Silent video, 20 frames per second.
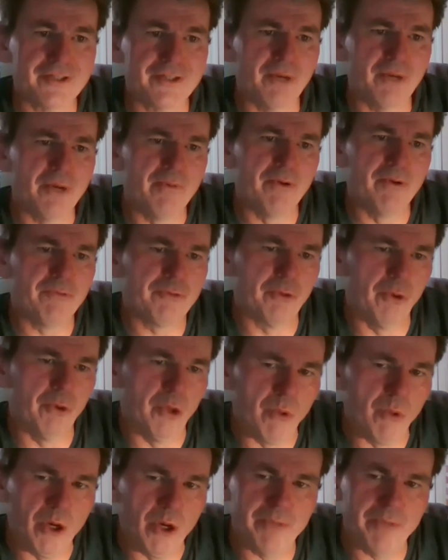is the moment for all
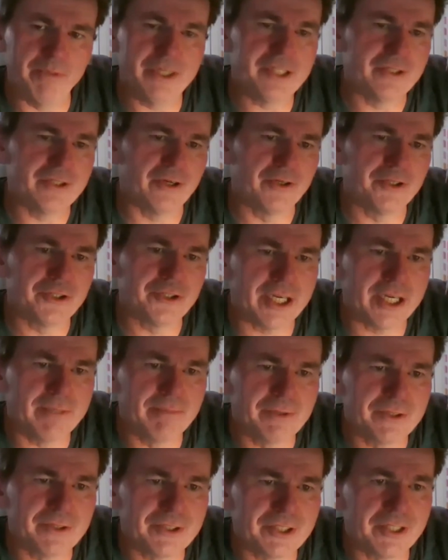the wannabe Don
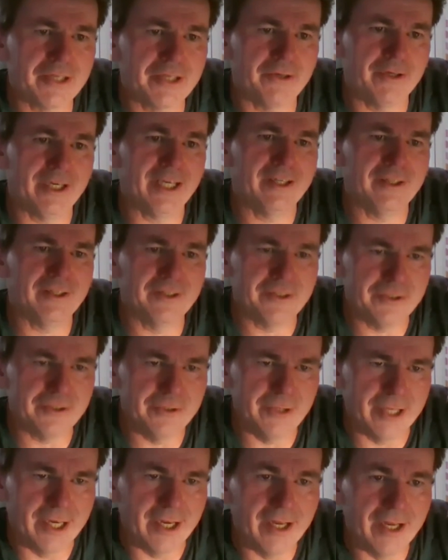Drapers to go ahead and
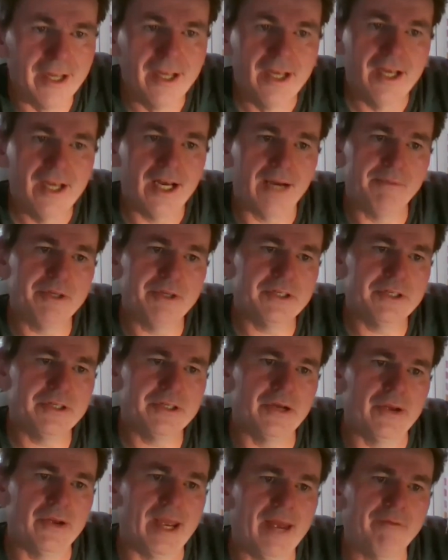do that. I
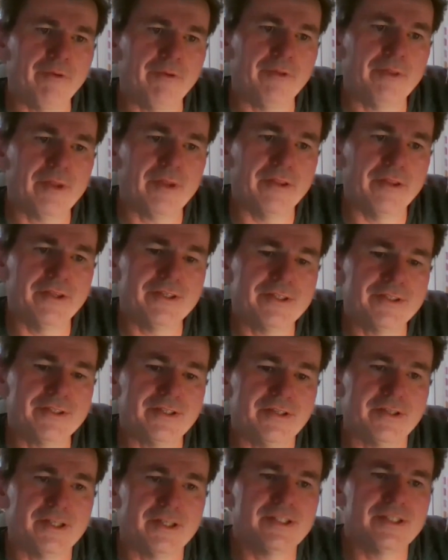mean, this
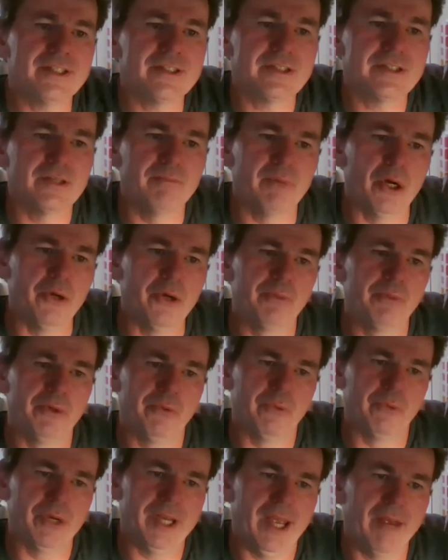is the
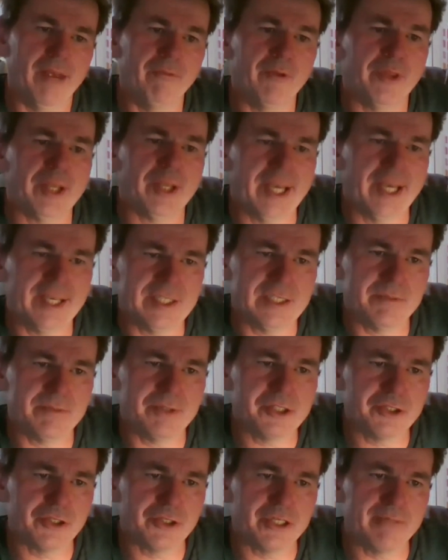moment when everything has to
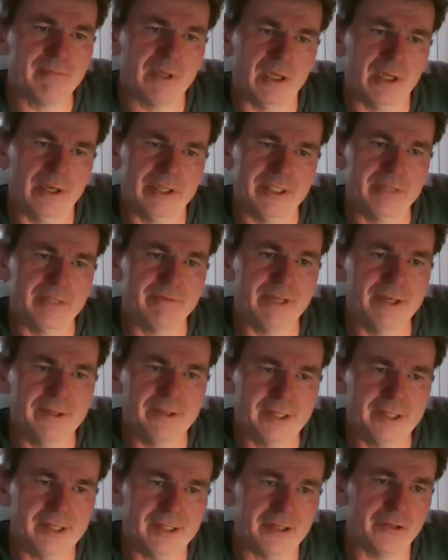be streamlined if
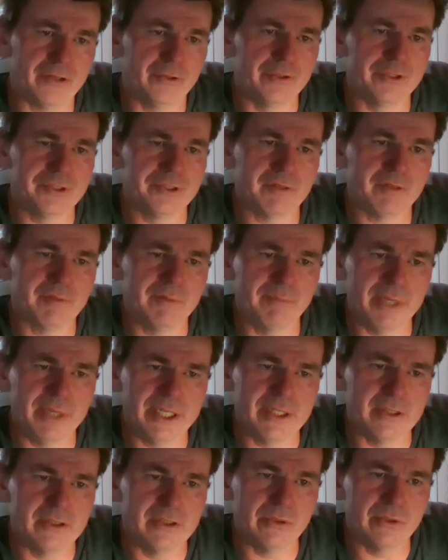anything good is going to be
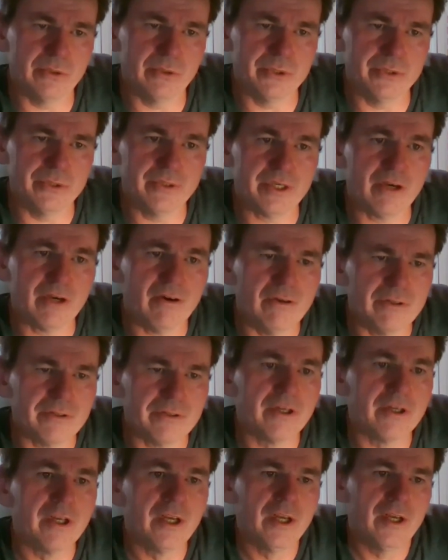made at all. You
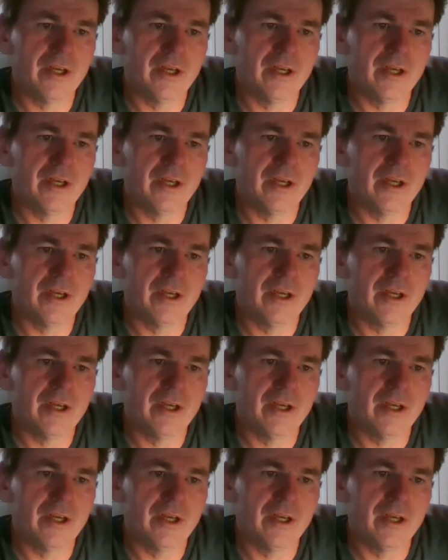can't